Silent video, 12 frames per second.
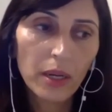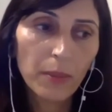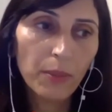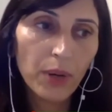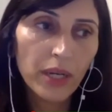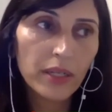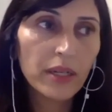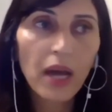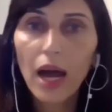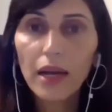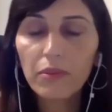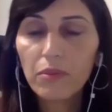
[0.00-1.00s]
but
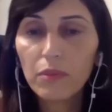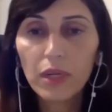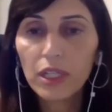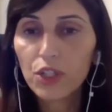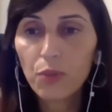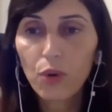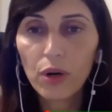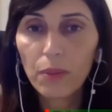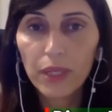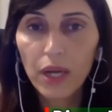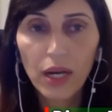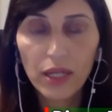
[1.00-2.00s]
not much more
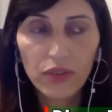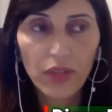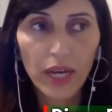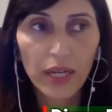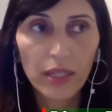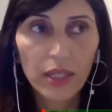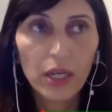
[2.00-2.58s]
beyond that.